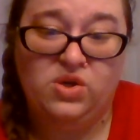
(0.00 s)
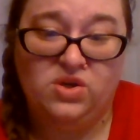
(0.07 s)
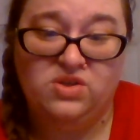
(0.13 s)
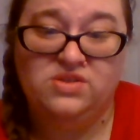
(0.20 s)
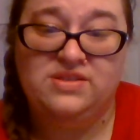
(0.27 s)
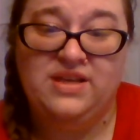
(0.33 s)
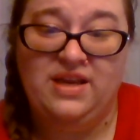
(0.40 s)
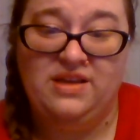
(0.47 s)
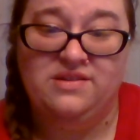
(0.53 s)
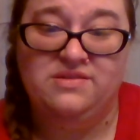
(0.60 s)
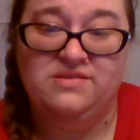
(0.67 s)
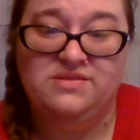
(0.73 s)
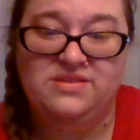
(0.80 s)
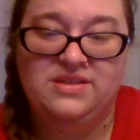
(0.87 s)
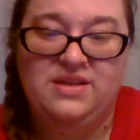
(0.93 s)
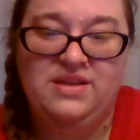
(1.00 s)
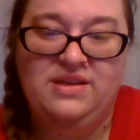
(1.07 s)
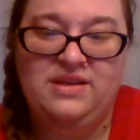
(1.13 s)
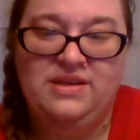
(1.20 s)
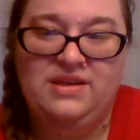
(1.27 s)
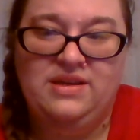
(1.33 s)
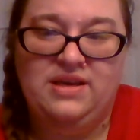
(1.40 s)
curtailed,
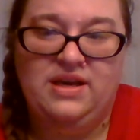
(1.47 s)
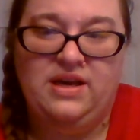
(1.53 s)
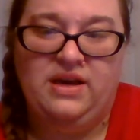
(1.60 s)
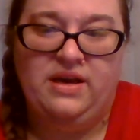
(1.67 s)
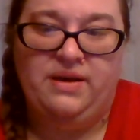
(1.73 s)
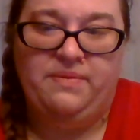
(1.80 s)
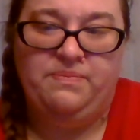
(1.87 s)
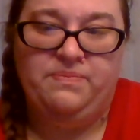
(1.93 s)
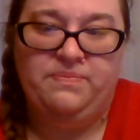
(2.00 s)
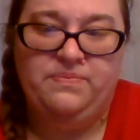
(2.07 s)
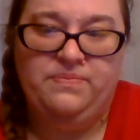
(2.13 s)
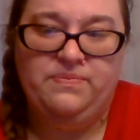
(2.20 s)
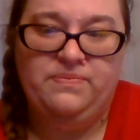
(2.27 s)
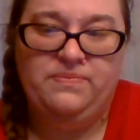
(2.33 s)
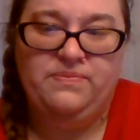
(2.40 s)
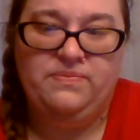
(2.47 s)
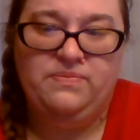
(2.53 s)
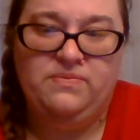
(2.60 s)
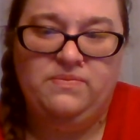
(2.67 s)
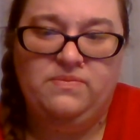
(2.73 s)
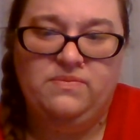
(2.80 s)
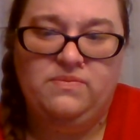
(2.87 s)
um,
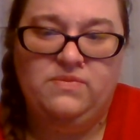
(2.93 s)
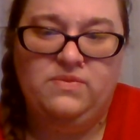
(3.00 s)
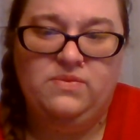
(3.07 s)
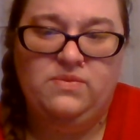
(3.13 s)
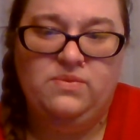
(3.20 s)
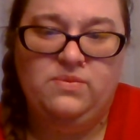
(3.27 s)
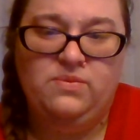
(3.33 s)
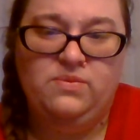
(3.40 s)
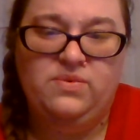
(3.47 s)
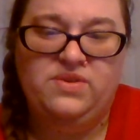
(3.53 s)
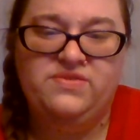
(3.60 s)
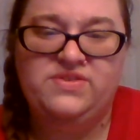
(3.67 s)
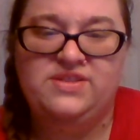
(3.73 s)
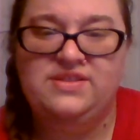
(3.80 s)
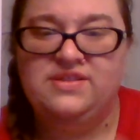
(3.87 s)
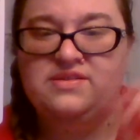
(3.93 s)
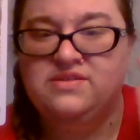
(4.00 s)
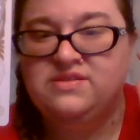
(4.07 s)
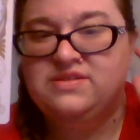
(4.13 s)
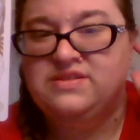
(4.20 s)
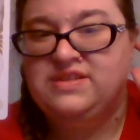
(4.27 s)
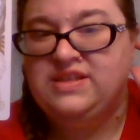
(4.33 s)
we've
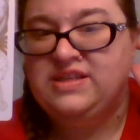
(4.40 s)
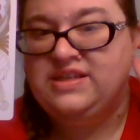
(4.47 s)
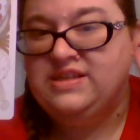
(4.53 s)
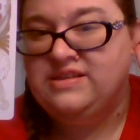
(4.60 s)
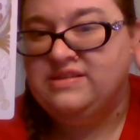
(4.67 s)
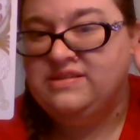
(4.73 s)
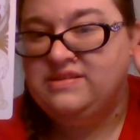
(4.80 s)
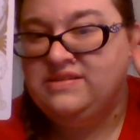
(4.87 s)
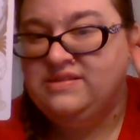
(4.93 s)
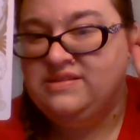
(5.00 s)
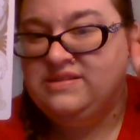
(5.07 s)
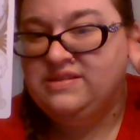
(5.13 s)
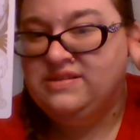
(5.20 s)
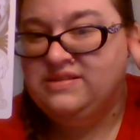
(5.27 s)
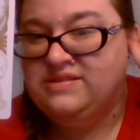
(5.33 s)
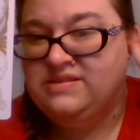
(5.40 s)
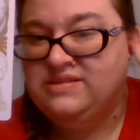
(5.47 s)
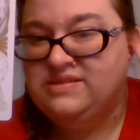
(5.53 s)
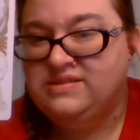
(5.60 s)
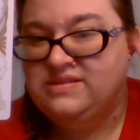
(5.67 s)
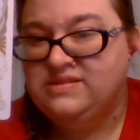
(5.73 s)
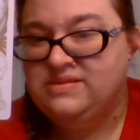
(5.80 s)
still seen
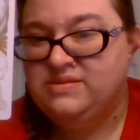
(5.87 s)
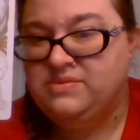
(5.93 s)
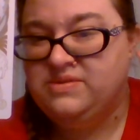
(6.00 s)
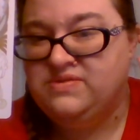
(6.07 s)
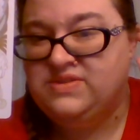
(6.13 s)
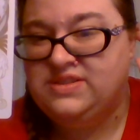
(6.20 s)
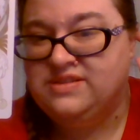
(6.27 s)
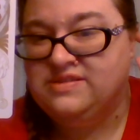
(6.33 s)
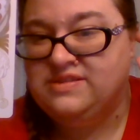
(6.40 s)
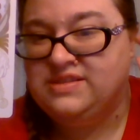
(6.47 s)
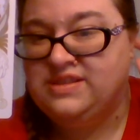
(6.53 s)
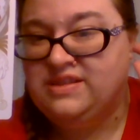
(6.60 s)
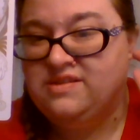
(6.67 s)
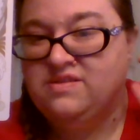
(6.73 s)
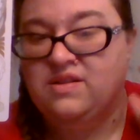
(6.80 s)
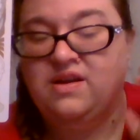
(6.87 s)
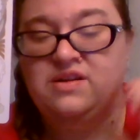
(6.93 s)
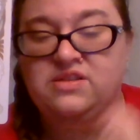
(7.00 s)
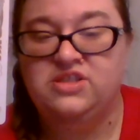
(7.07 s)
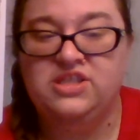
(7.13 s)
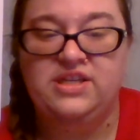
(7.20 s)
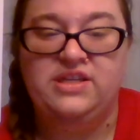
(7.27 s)
we've still seen a lot
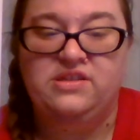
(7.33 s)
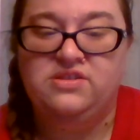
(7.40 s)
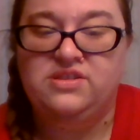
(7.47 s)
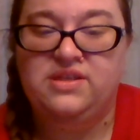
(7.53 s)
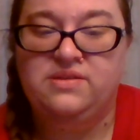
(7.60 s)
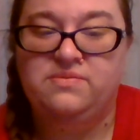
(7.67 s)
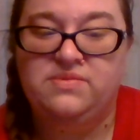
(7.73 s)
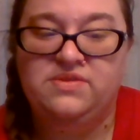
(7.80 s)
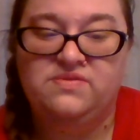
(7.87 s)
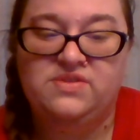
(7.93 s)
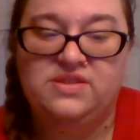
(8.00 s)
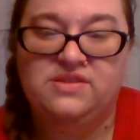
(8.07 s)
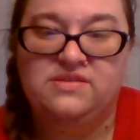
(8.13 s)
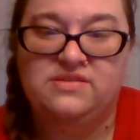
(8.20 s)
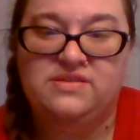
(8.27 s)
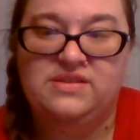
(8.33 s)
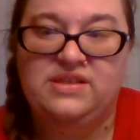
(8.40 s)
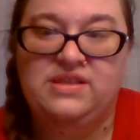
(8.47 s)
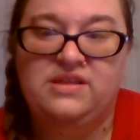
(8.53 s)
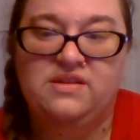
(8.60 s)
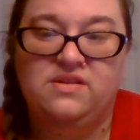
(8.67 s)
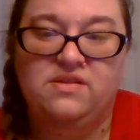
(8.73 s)
of change and we've still
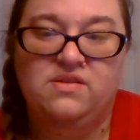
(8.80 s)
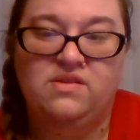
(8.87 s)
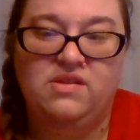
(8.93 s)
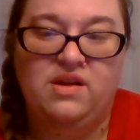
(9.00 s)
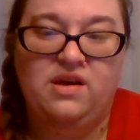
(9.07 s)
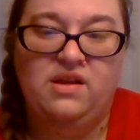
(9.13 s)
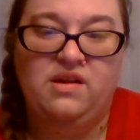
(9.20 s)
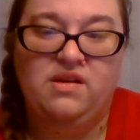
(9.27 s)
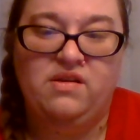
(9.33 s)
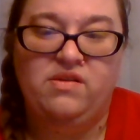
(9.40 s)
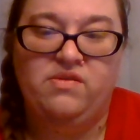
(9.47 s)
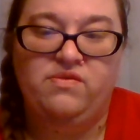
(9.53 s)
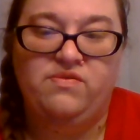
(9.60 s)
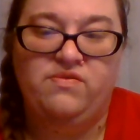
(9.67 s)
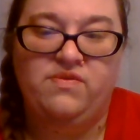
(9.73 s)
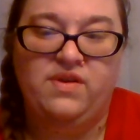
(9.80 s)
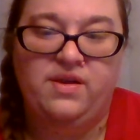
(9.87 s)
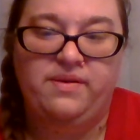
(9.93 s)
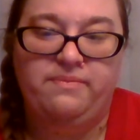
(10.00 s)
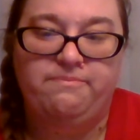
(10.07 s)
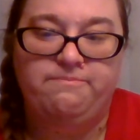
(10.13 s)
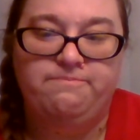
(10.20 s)
seen a lot of
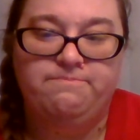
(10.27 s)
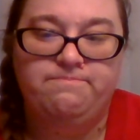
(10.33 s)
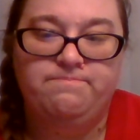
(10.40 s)
um,